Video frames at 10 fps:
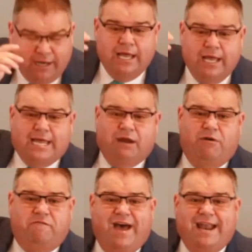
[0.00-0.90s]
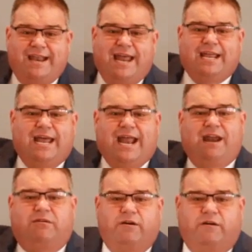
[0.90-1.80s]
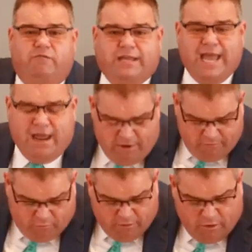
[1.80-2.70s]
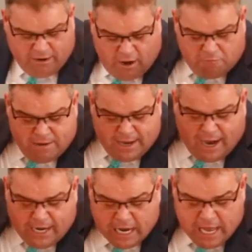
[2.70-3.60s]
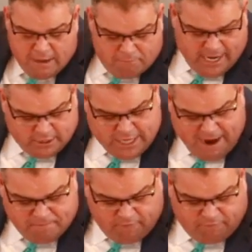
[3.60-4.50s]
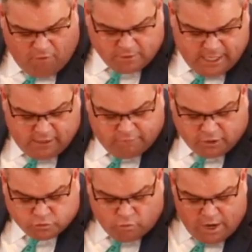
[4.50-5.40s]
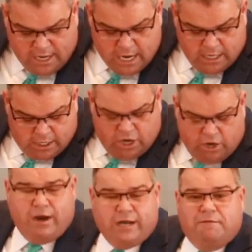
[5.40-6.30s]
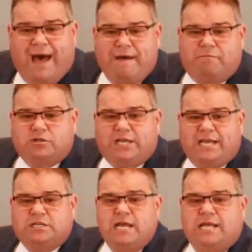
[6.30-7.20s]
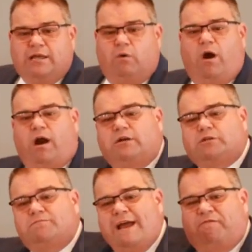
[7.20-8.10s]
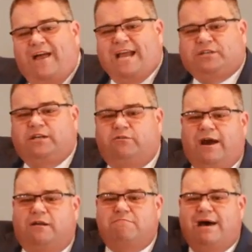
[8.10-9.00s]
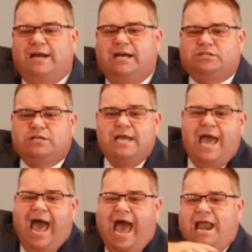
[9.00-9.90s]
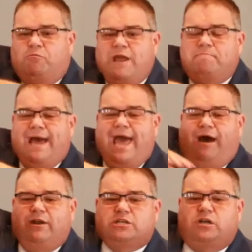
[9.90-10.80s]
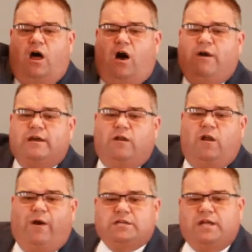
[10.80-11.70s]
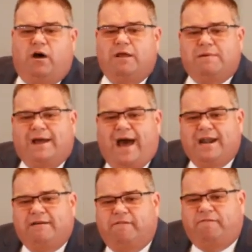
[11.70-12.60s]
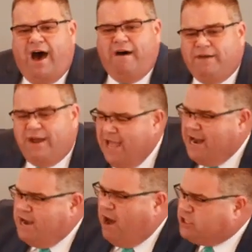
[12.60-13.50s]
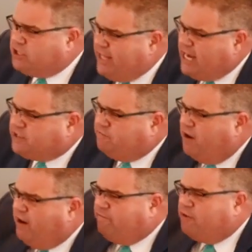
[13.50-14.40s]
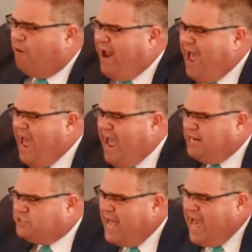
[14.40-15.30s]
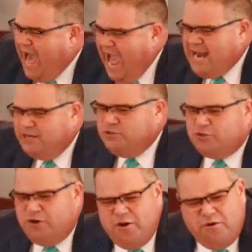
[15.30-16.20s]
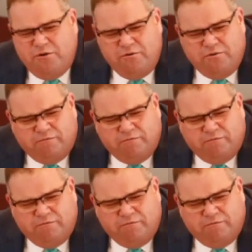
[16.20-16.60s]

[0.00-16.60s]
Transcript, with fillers: Can we find that again? I don't know if we can. We, we're, we're long beyond it. But in chapter 14 and verse 1, do you know what the Bible says? The Word was made flesh and dwelt among us, and we beheld his glory. The glory is the only begotten of the Father. Notice this full of grace and truth.